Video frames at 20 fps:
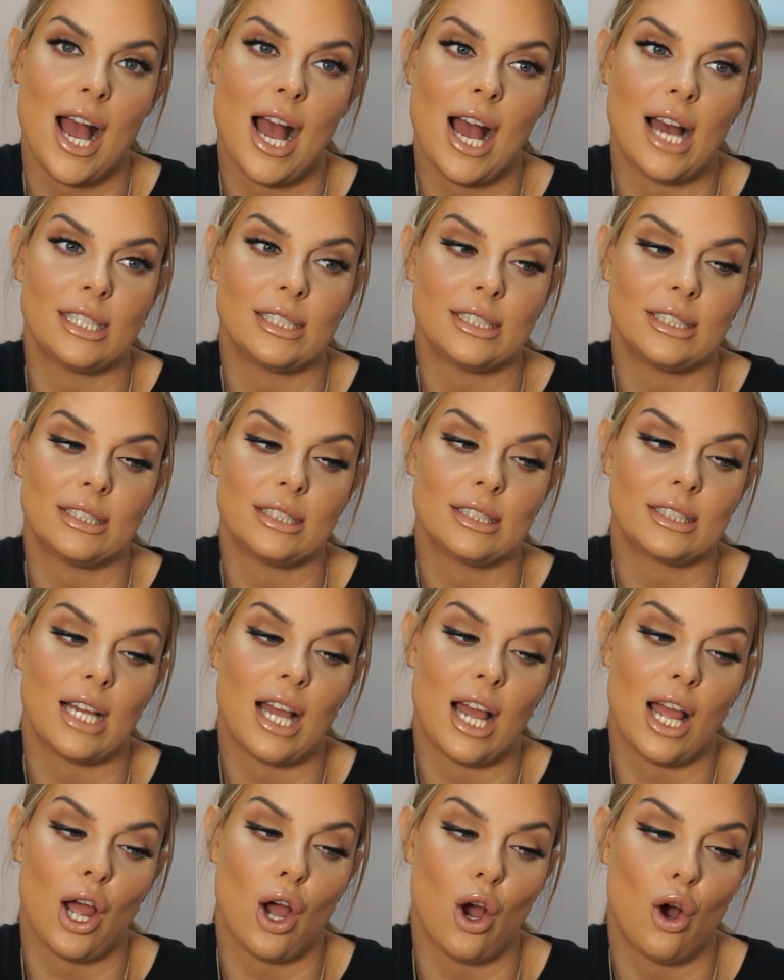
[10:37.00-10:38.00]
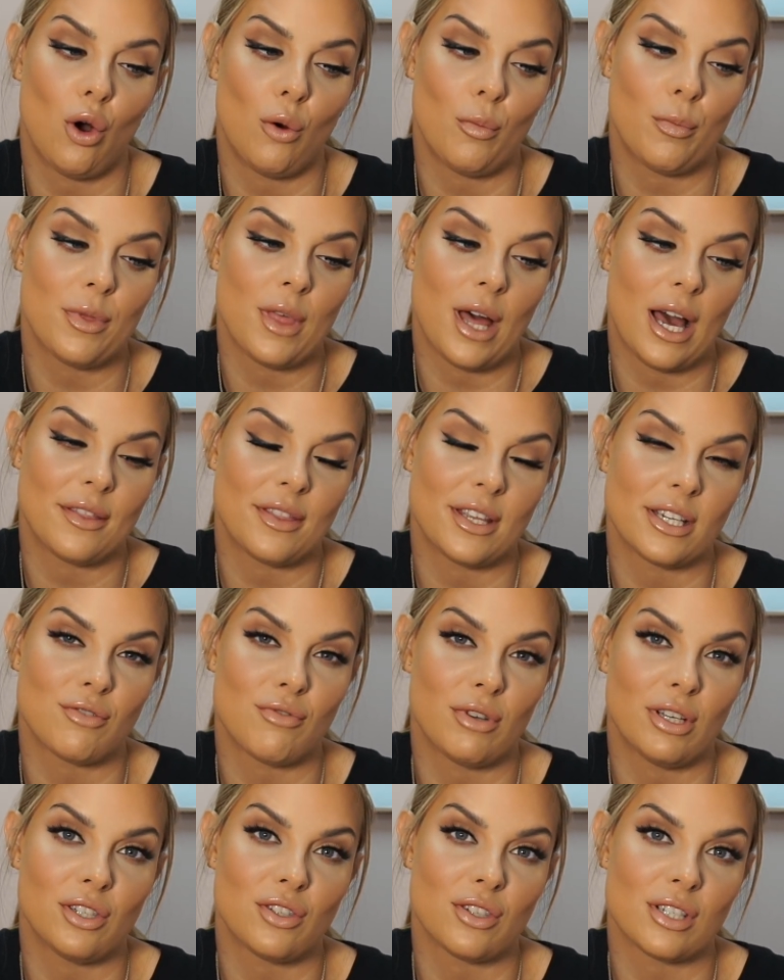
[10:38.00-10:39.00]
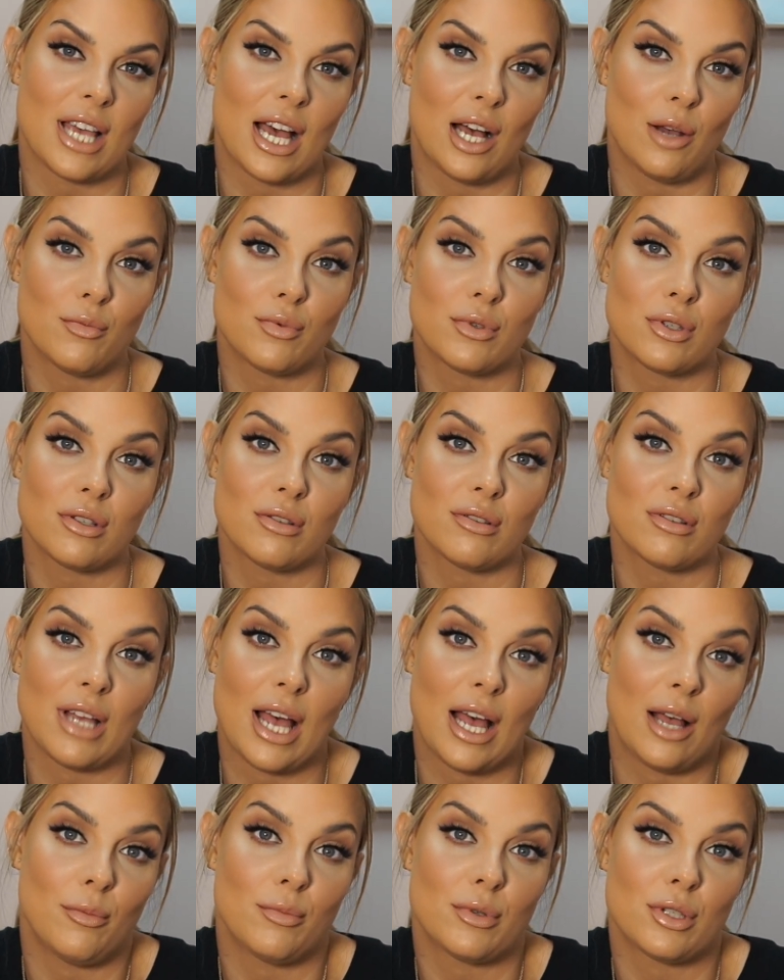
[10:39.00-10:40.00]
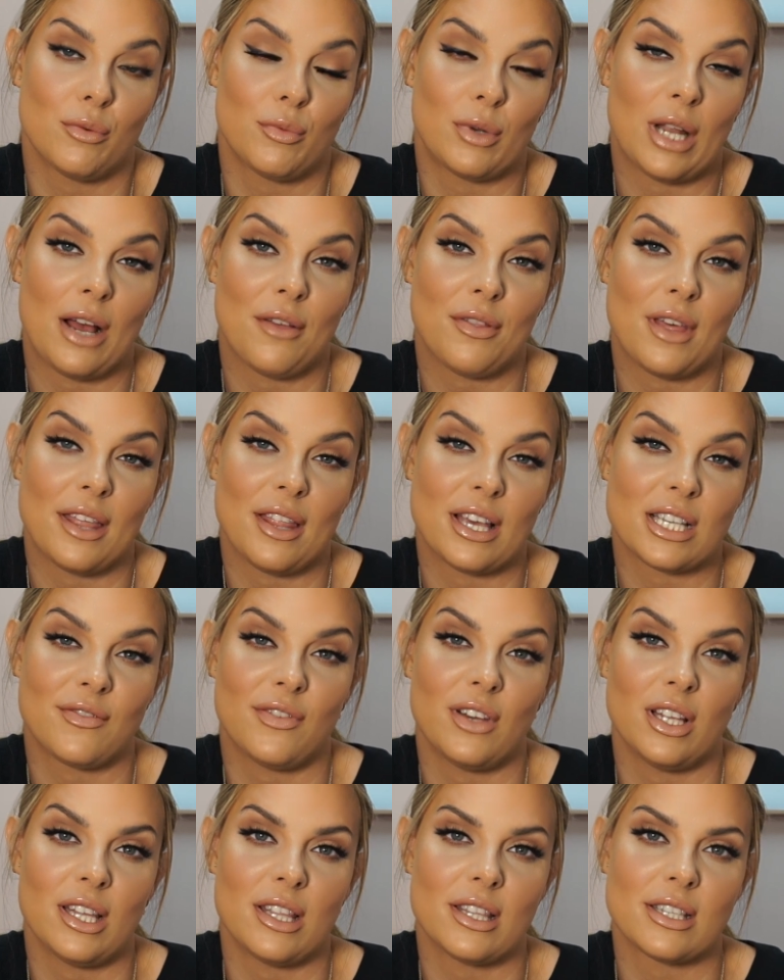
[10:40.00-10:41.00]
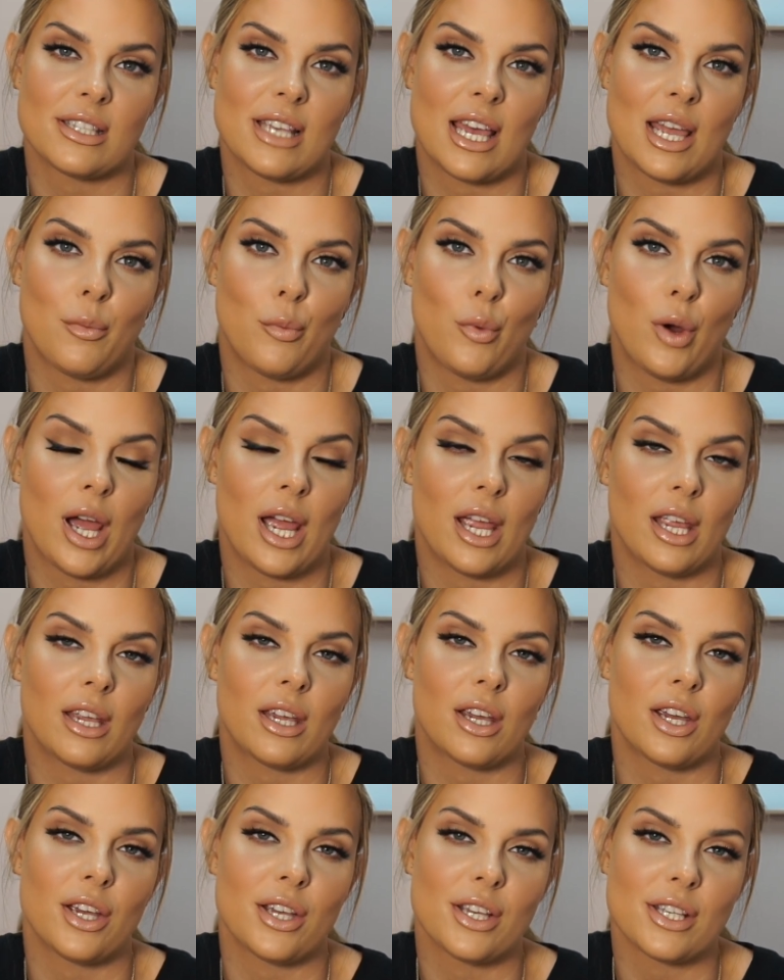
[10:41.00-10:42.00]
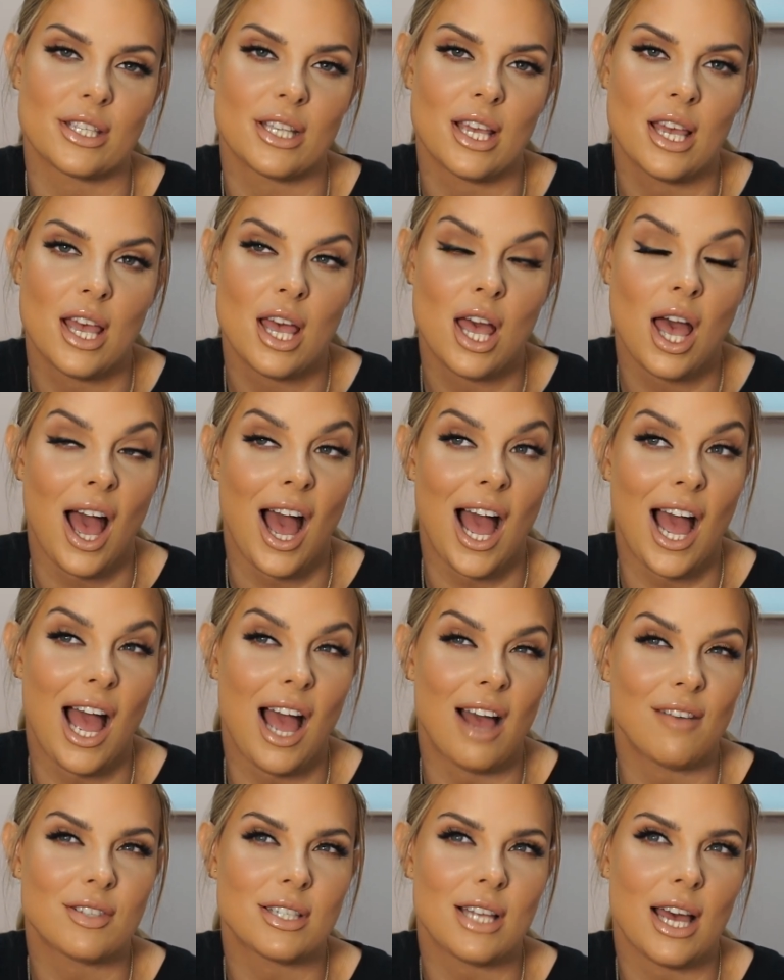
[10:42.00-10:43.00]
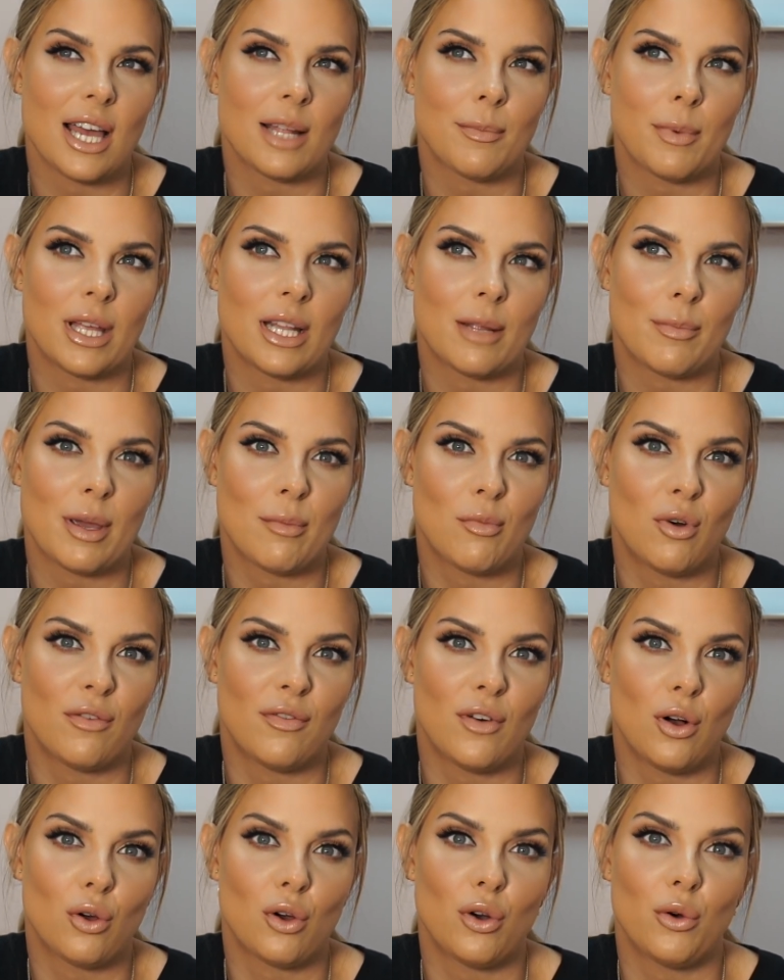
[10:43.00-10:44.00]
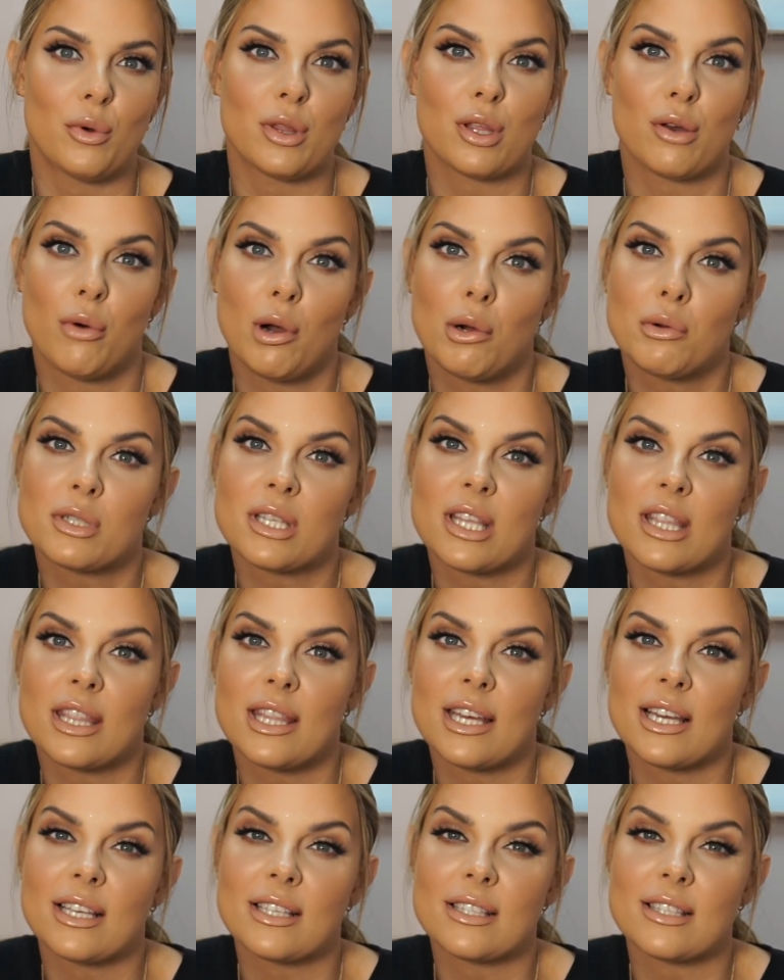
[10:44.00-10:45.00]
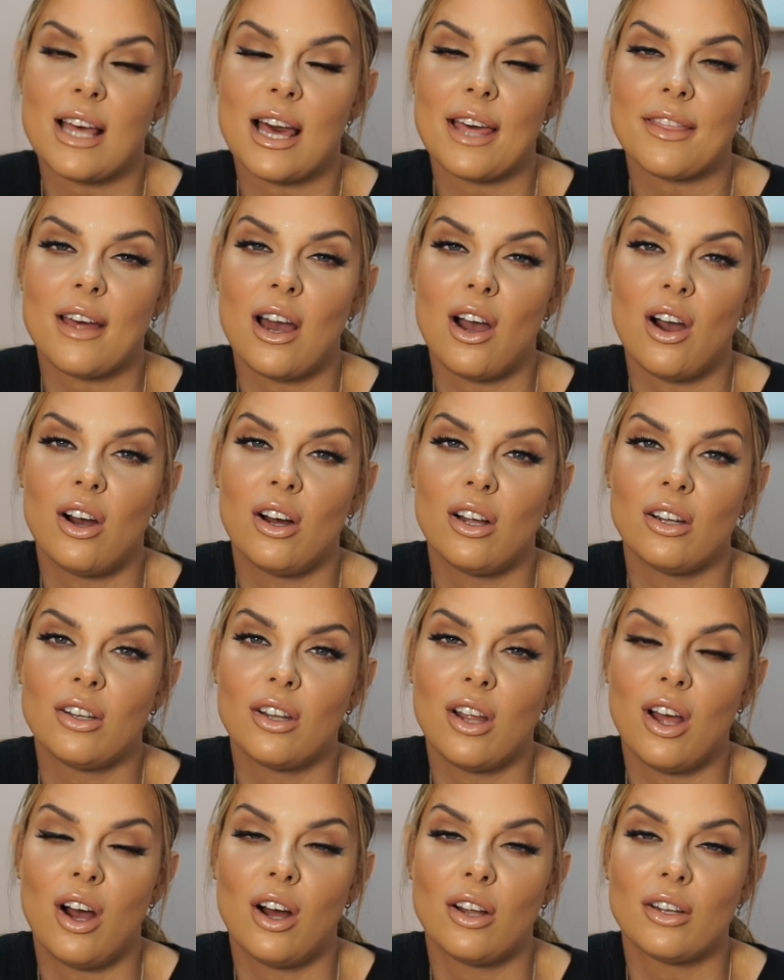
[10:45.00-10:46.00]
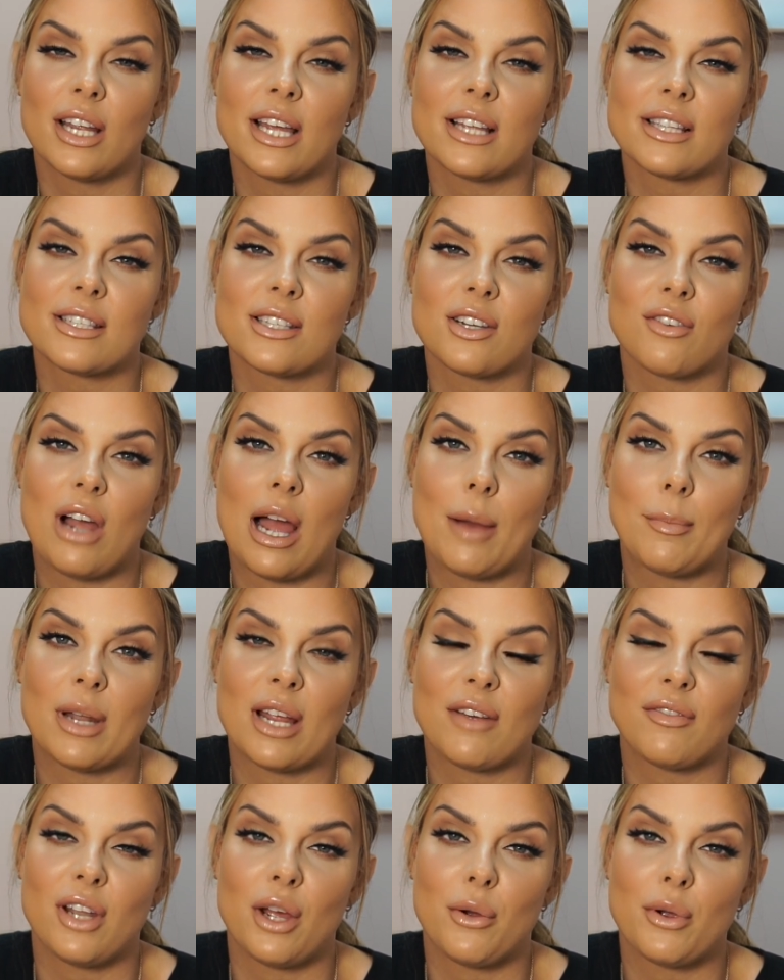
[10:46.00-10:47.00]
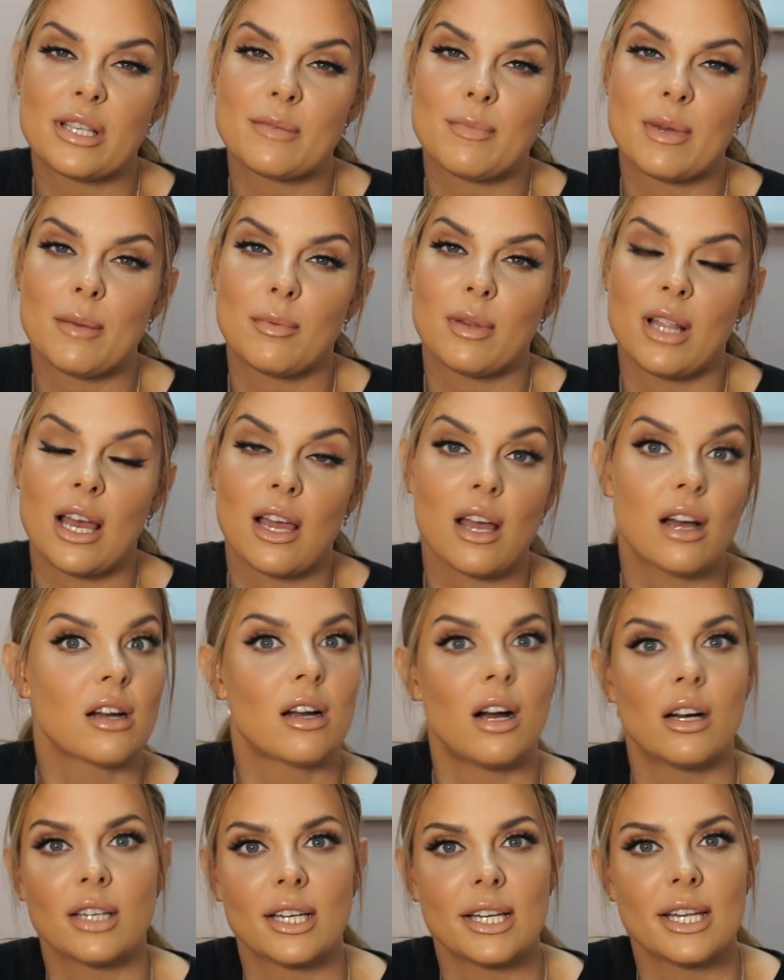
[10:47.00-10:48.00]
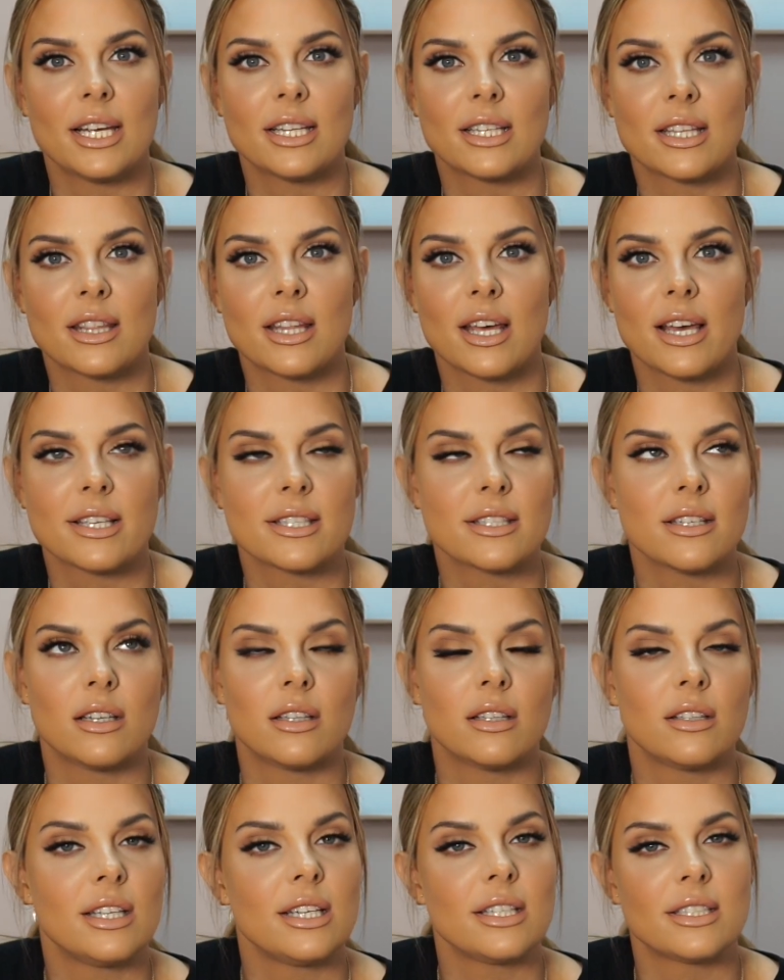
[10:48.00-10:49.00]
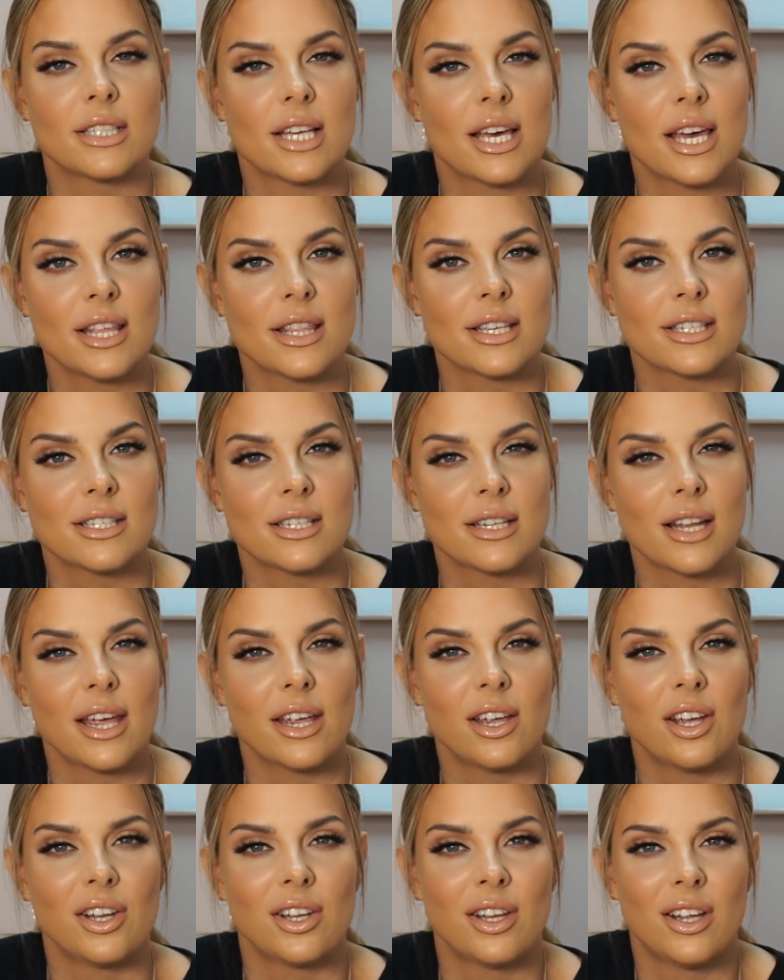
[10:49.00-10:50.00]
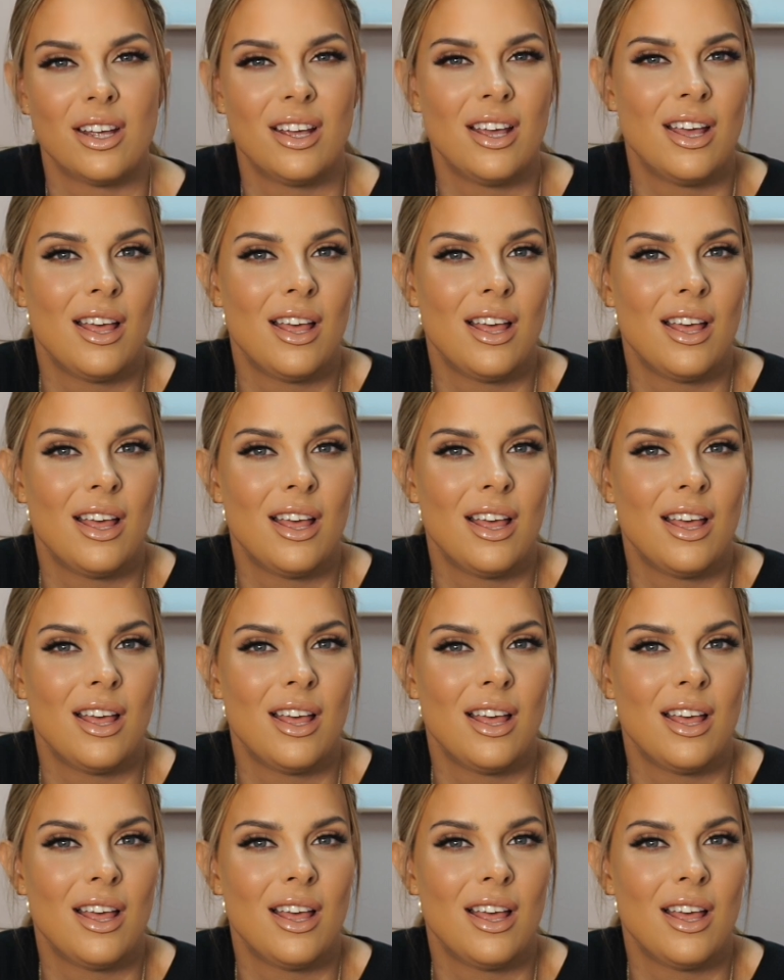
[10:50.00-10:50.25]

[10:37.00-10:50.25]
and I hope that this really just helps someone out there that's feeling the same way, because I have started being a bit more vocal with quotes and things like that on Instagram, and I've noticed people like, God, I need this and need to hear this today. And